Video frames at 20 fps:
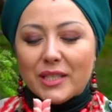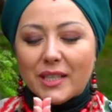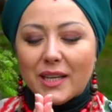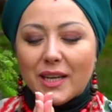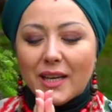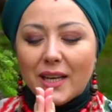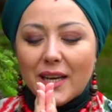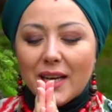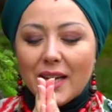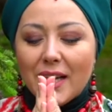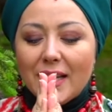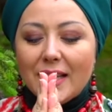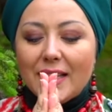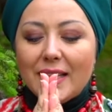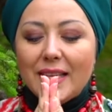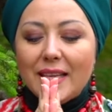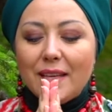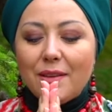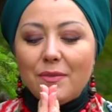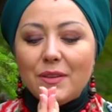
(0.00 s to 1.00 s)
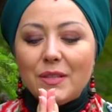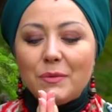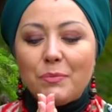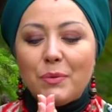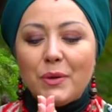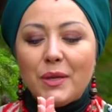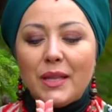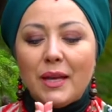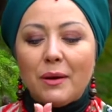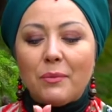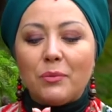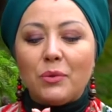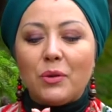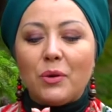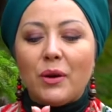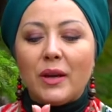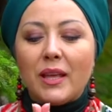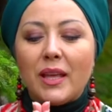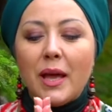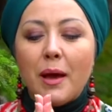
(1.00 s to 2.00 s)
Help my daughter,
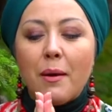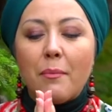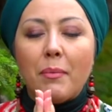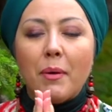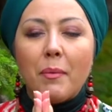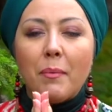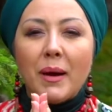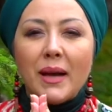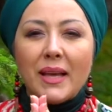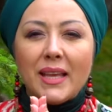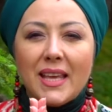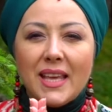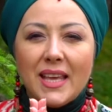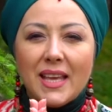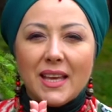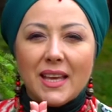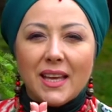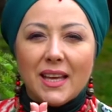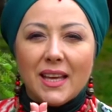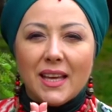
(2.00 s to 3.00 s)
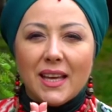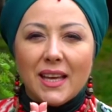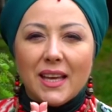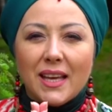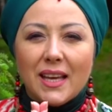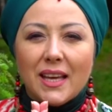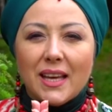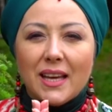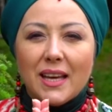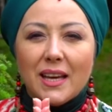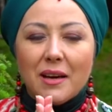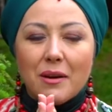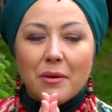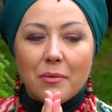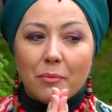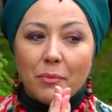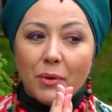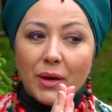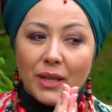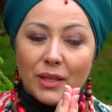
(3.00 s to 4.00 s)
my son, my
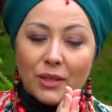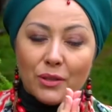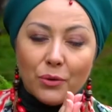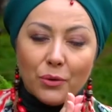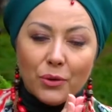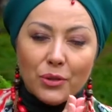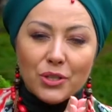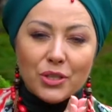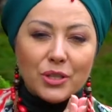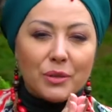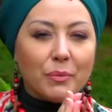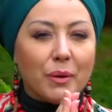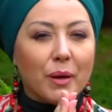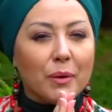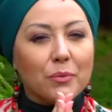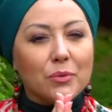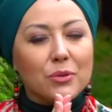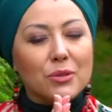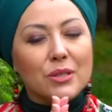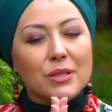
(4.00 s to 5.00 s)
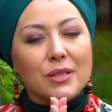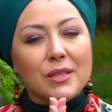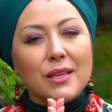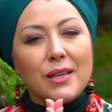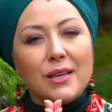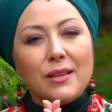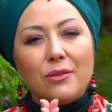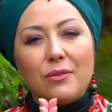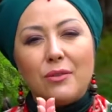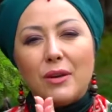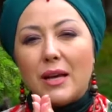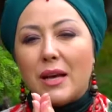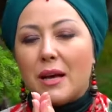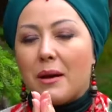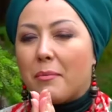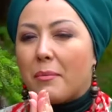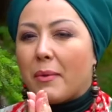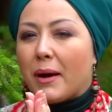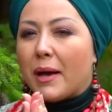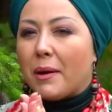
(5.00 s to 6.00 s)
mother, my
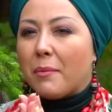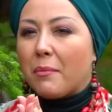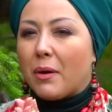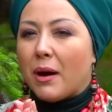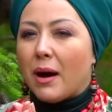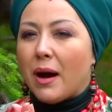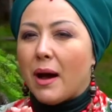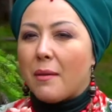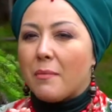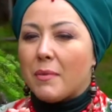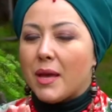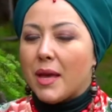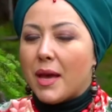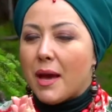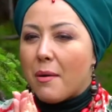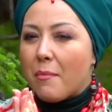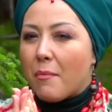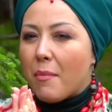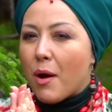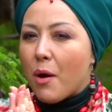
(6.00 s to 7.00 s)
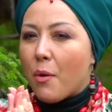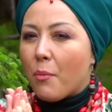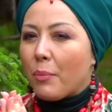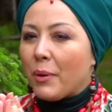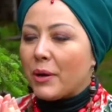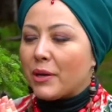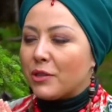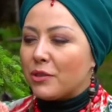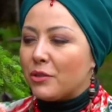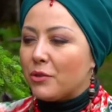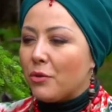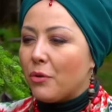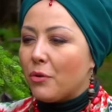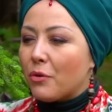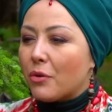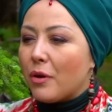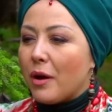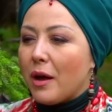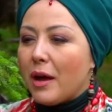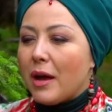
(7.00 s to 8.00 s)
partner. Help me
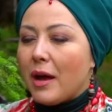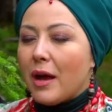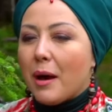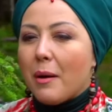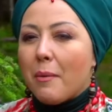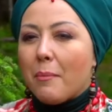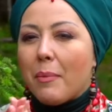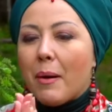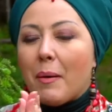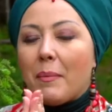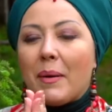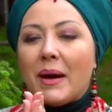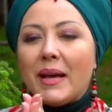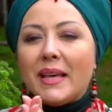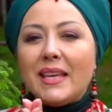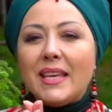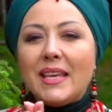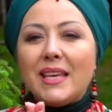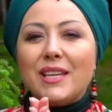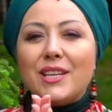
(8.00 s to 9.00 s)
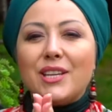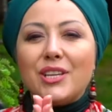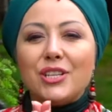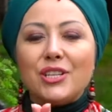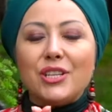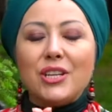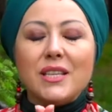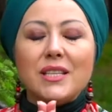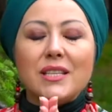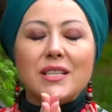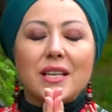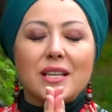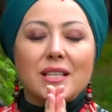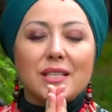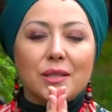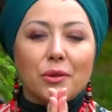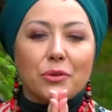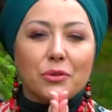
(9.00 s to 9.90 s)
solve a difficult situation.